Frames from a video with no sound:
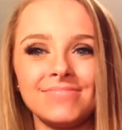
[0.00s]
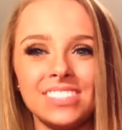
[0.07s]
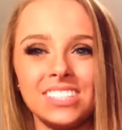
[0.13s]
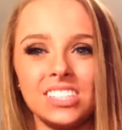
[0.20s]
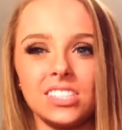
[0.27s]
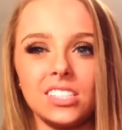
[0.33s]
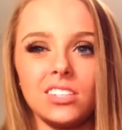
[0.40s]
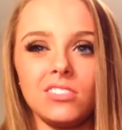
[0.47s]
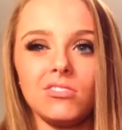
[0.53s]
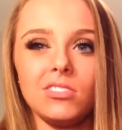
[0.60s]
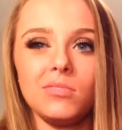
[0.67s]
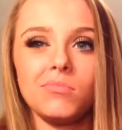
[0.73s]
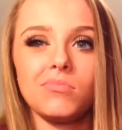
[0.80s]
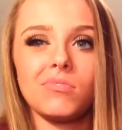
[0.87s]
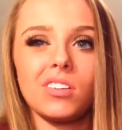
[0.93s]
This is like really
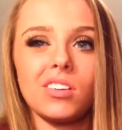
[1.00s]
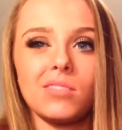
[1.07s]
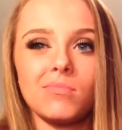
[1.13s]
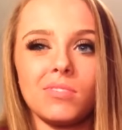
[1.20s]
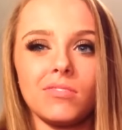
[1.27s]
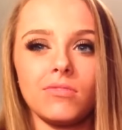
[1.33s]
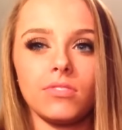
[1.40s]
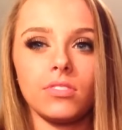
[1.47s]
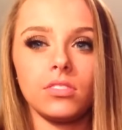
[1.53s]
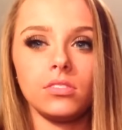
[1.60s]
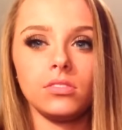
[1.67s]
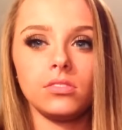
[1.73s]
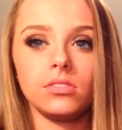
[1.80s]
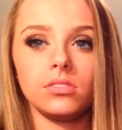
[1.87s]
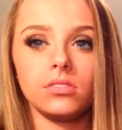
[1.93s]
bright on my
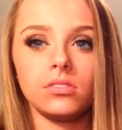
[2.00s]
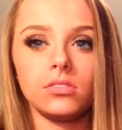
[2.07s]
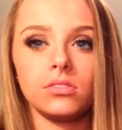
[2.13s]
face.